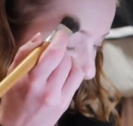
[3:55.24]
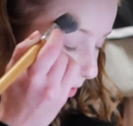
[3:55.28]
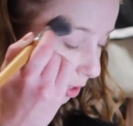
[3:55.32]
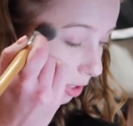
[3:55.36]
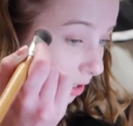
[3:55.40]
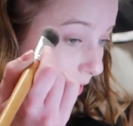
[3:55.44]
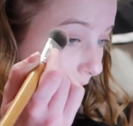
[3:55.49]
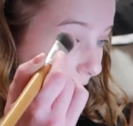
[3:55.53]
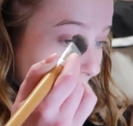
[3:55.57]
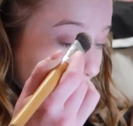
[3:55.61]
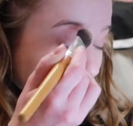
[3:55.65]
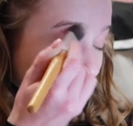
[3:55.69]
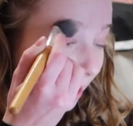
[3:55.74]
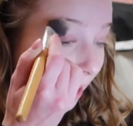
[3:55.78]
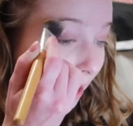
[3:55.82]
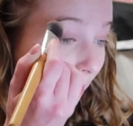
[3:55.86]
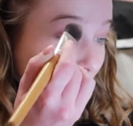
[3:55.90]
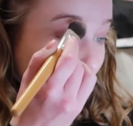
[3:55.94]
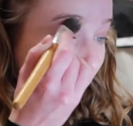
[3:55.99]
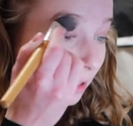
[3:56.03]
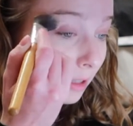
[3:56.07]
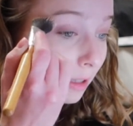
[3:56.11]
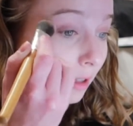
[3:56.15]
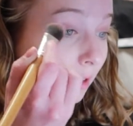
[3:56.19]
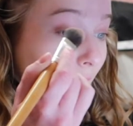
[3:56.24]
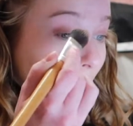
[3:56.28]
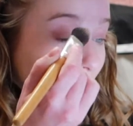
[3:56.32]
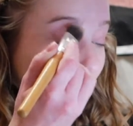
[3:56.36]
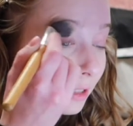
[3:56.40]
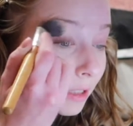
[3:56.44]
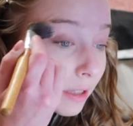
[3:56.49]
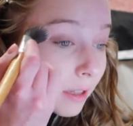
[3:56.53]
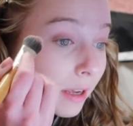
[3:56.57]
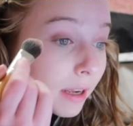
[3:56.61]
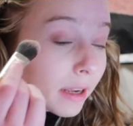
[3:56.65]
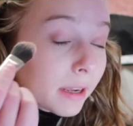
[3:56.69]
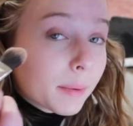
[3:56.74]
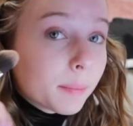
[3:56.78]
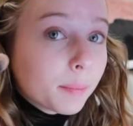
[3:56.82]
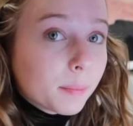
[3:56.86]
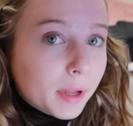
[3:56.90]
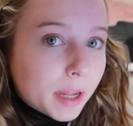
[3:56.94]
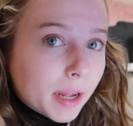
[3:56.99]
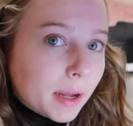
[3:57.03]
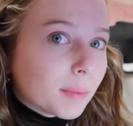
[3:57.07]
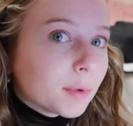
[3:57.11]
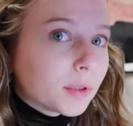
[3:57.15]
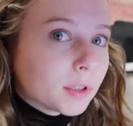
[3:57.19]
I'm just glad that I'm still allowed to like
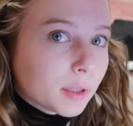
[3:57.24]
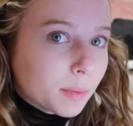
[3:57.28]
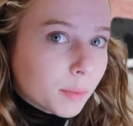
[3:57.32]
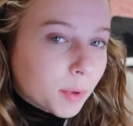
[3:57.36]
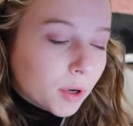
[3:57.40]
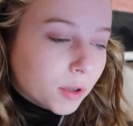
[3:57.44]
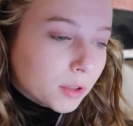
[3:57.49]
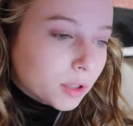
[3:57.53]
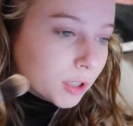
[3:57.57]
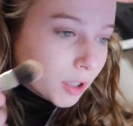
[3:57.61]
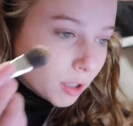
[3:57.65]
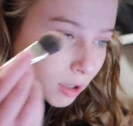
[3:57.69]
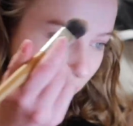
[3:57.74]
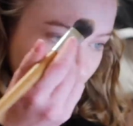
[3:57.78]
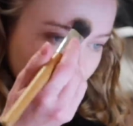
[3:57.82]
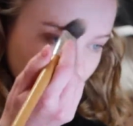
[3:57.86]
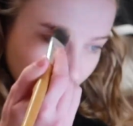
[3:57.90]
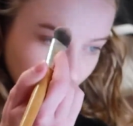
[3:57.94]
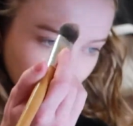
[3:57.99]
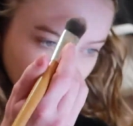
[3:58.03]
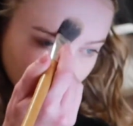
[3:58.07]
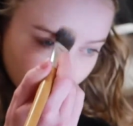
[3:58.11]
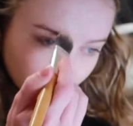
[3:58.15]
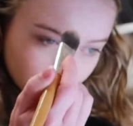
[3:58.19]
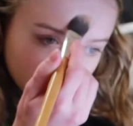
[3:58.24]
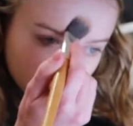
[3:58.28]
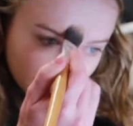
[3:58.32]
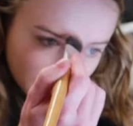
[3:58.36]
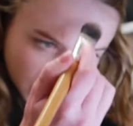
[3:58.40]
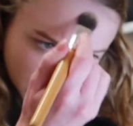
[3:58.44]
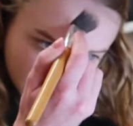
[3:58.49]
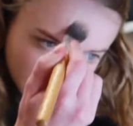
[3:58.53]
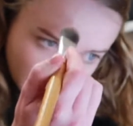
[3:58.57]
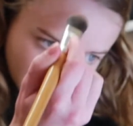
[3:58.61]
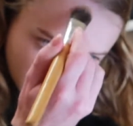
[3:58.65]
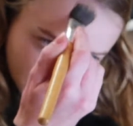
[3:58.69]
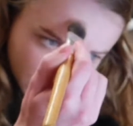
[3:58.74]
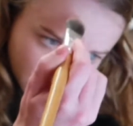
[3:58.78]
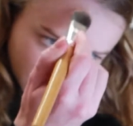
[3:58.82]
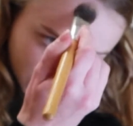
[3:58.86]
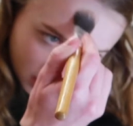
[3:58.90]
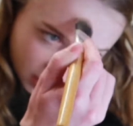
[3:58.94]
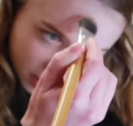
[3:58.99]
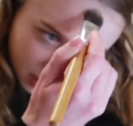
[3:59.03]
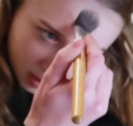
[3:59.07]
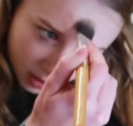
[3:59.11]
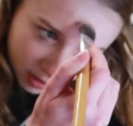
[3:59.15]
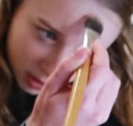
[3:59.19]
be able to post YouTube videos,
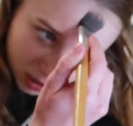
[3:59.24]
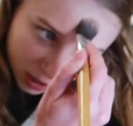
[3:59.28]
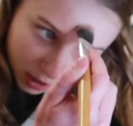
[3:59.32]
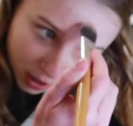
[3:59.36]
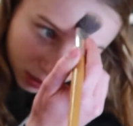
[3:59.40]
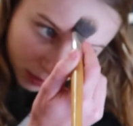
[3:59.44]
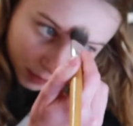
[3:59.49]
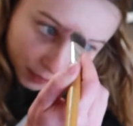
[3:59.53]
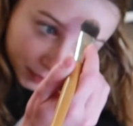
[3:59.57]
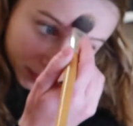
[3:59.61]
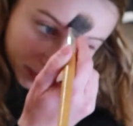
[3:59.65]
so